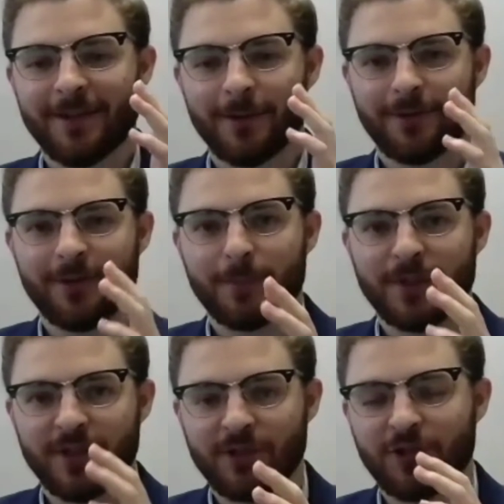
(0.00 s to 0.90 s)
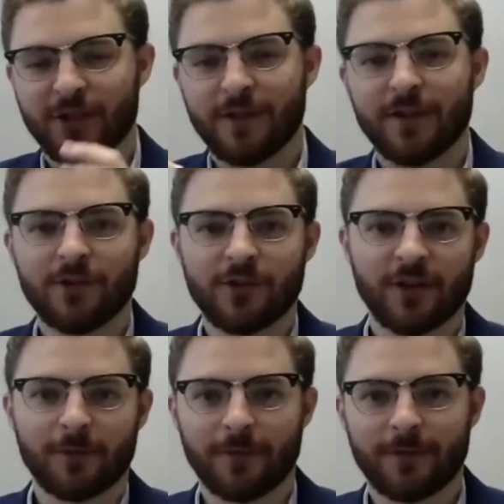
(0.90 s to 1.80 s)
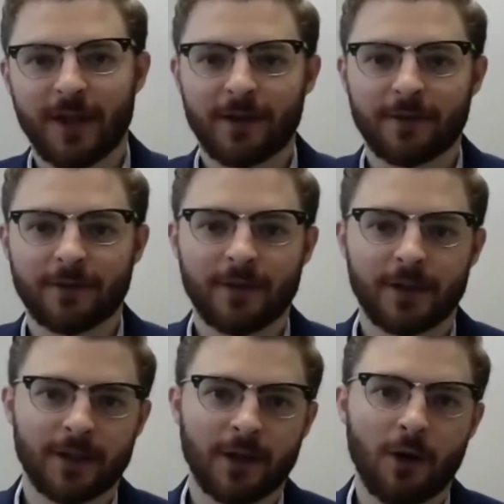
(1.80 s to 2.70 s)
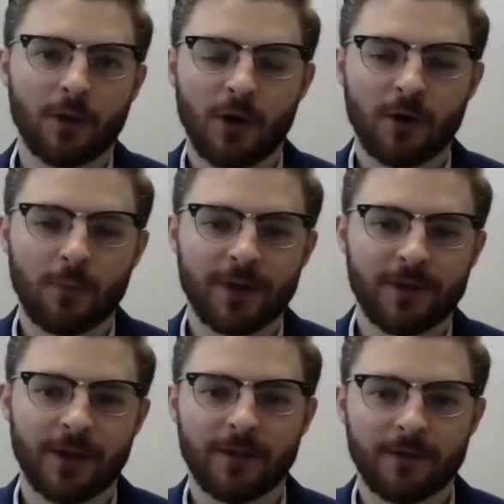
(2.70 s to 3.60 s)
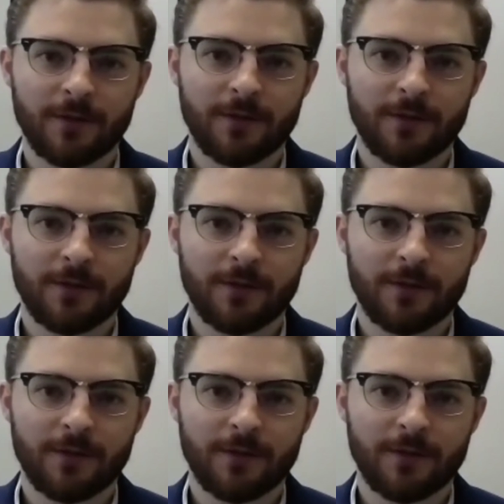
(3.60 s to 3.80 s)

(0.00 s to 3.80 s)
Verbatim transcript: there's the petition and the adjustment of status that can go along with it,